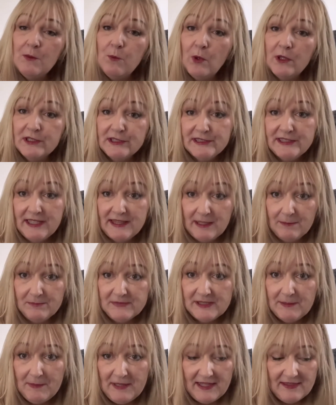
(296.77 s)
wanted them
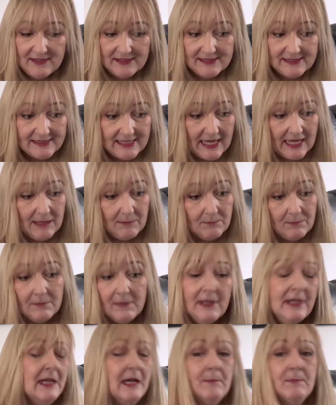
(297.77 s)
to be the same
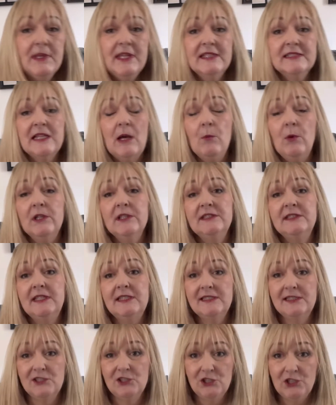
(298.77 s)
because I
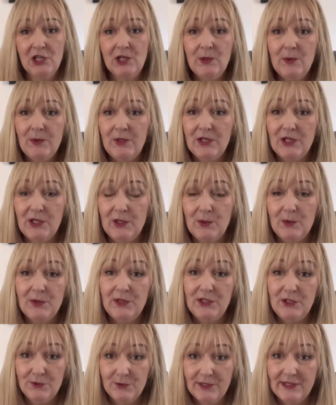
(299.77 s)
wanted to show you
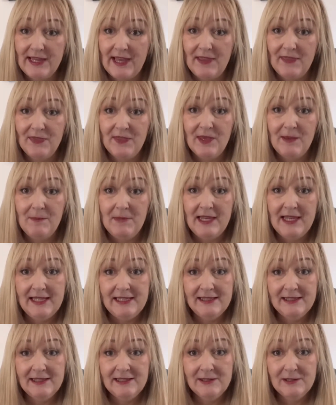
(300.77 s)
that you could get them
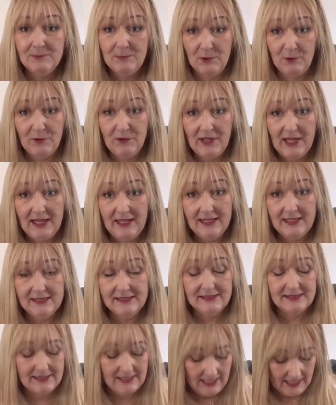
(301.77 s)
in both
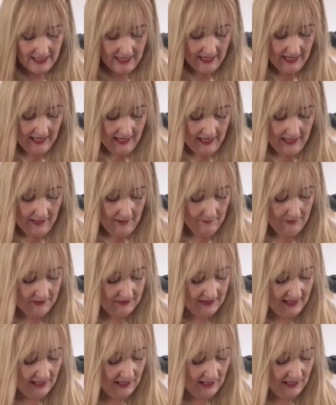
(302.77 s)
colours. But they're